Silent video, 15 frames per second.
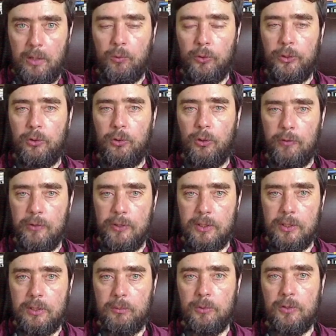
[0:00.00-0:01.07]
What the nervous
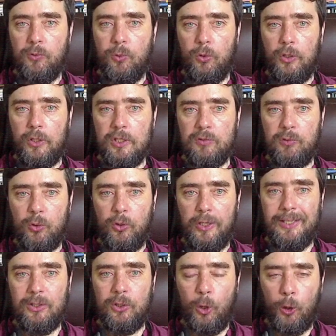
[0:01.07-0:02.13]
system is for is for
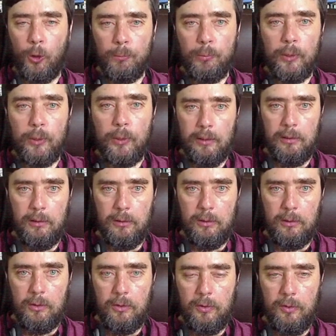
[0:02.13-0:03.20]
interpreting
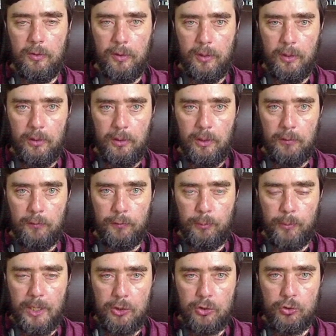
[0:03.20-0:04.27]
the
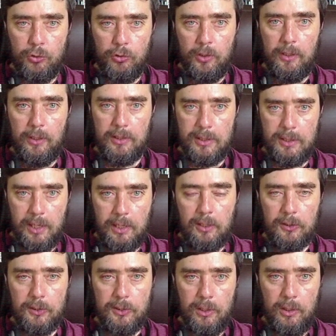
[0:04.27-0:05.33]
information in the
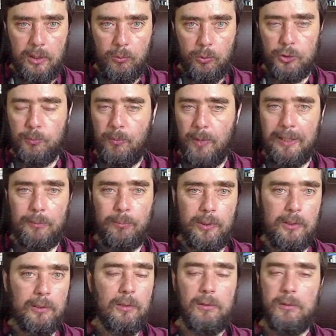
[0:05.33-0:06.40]
cells, which might
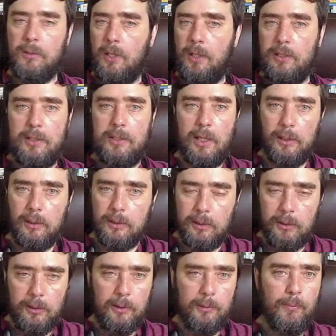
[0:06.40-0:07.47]
be
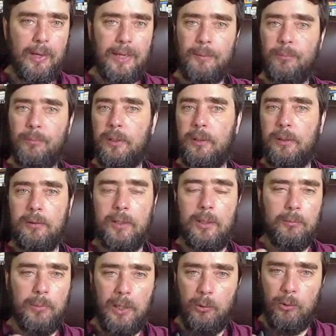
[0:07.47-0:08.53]
cytoskeletal, it might be
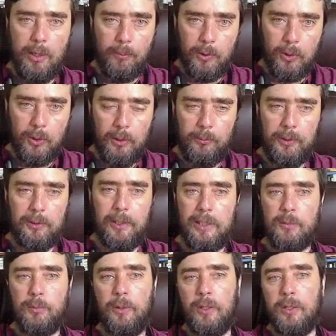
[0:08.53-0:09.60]
biochemical. I mean,
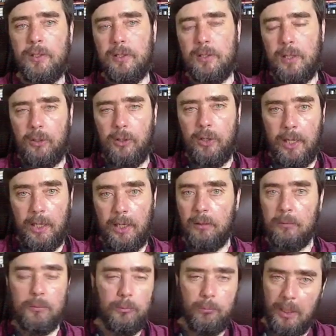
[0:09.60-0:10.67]
Glantzman thinks it's R N
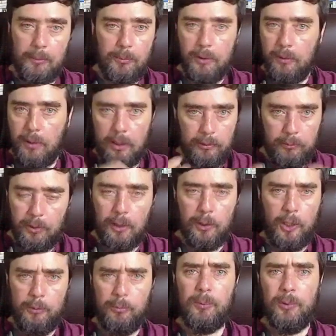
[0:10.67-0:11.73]
A, maybe the other, a
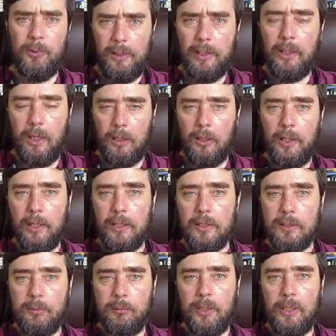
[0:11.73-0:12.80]
lot of people like R N A
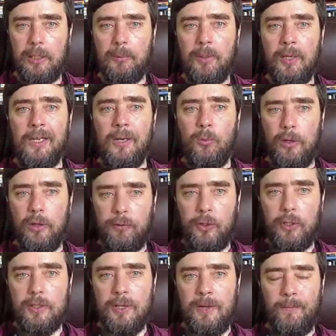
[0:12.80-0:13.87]
as a medium, whatever it
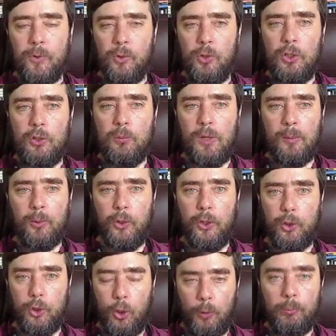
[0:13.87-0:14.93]
is, you need to be able to
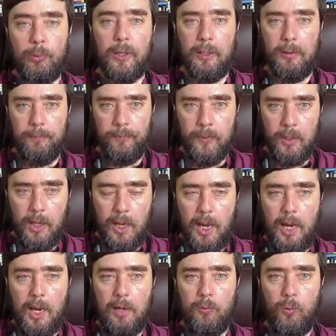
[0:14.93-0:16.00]
interpret it. Right.
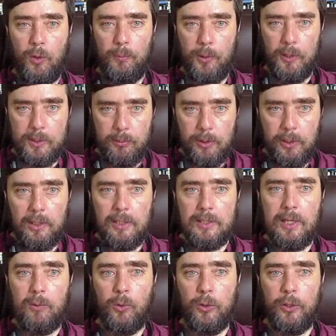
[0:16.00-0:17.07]
And one possibility is
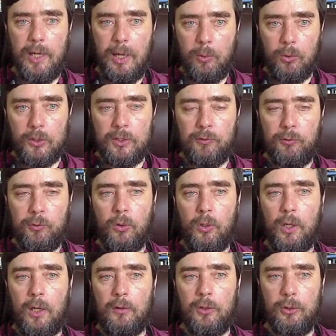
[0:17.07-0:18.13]
that what the networks are
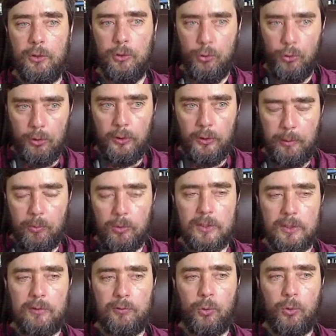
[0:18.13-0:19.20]
for, are neural
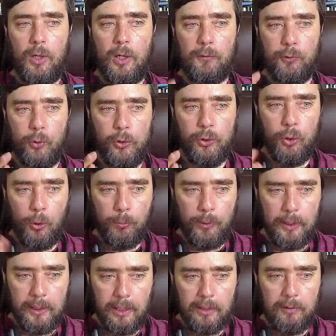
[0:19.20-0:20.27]
networks are for, are for
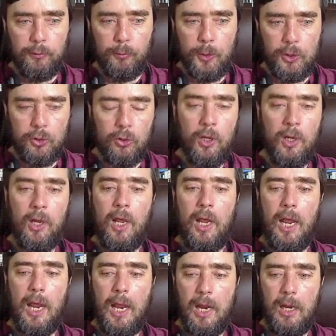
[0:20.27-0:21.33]
interpreting that information
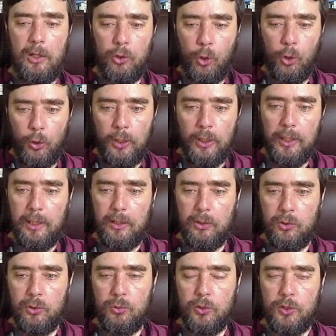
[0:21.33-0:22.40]
and turning it
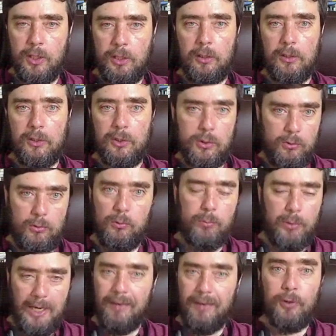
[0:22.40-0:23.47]
into signals to
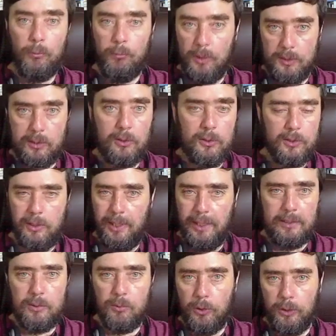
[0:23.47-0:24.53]
behavior, muscles,
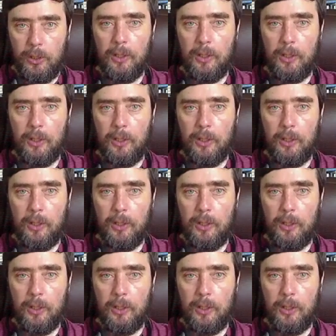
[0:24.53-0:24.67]
glands, whatnot.